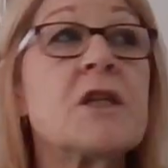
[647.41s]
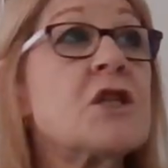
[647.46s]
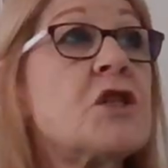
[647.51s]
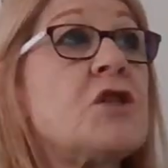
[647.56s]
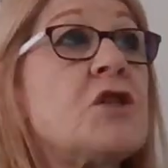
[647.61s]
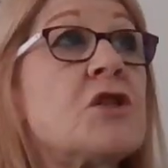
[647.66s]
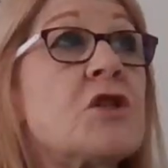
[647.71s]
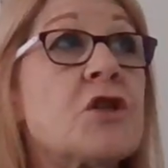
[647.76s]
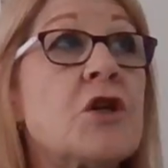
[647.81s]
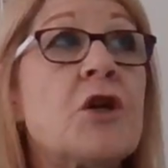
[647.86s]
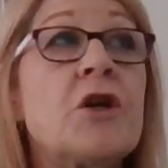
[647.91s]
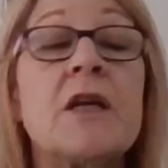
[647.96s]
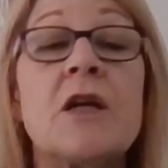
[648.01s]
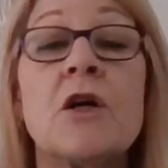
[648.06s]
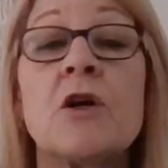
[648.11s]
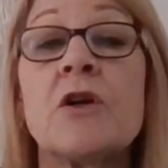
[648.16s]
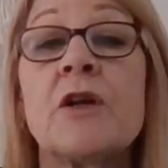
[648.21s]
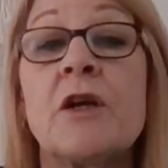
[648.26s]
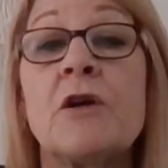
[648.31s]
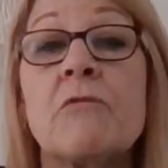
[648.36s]
She's turning
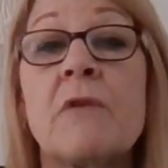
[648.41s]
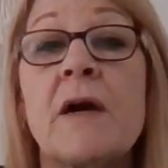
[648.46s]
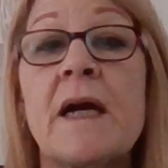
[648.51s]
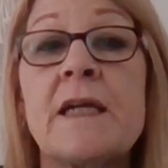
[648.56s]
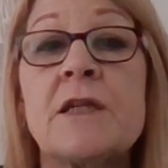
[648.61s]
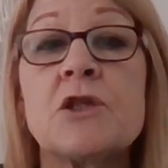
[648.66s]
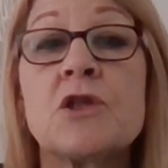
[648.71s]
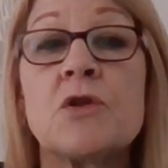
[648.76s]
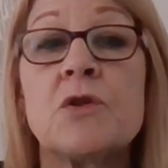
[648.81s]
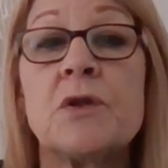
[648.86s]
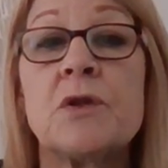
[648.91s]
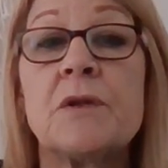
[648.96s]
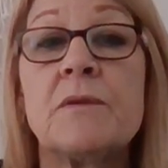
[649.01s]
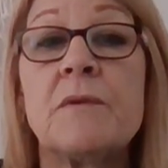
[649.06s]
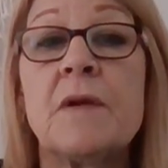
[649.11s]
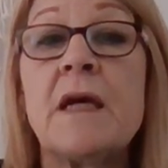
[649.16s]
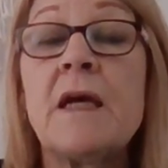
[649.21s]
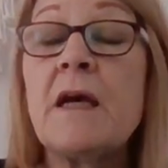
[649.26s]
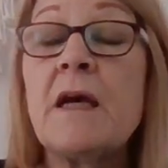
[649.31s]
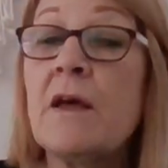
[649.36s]
on her range hood.
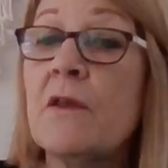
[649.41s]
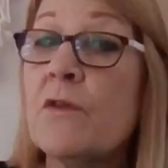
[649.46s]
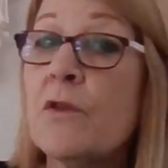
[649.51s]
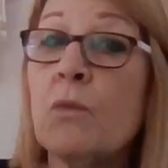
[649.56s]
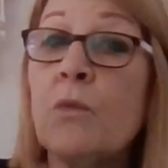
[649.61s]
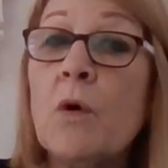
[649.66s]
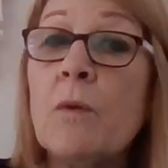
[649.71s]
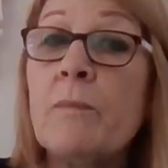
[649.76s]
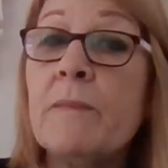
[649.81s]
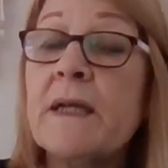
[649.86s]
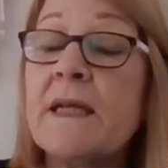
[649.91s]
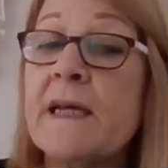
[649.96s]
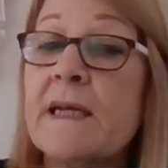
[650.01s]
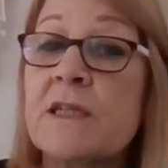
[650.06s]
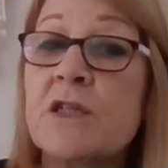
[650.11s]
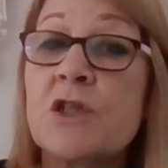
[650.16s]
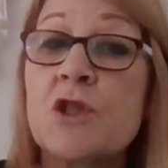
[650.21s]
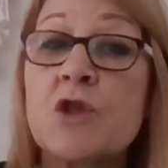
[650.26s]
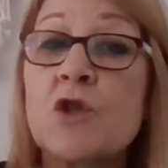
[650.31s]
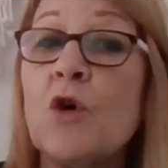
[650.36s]
The woman
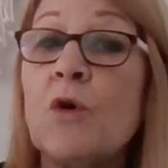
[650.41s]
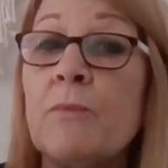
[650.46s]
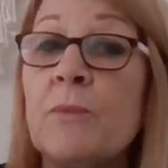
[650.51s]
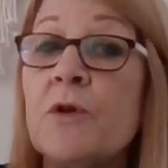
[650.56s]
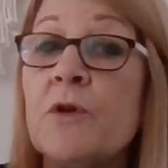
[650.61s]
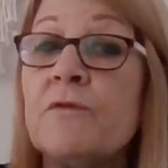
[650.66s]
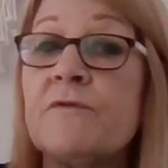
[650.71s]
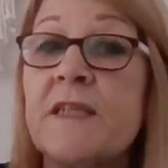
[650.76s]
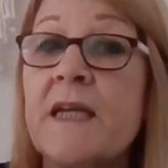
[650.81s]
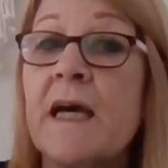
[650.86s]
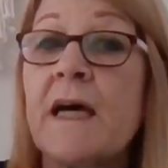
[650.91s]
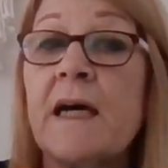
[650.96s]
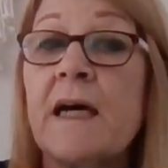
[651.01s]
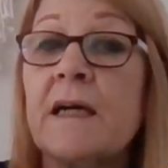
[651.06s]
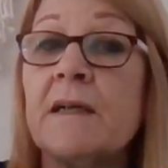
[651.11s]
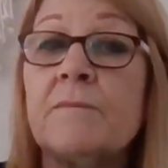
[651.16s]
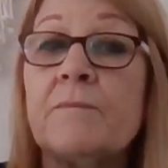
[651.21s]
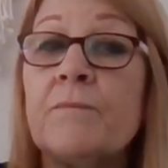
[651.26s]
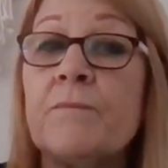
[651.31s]
next door moved out.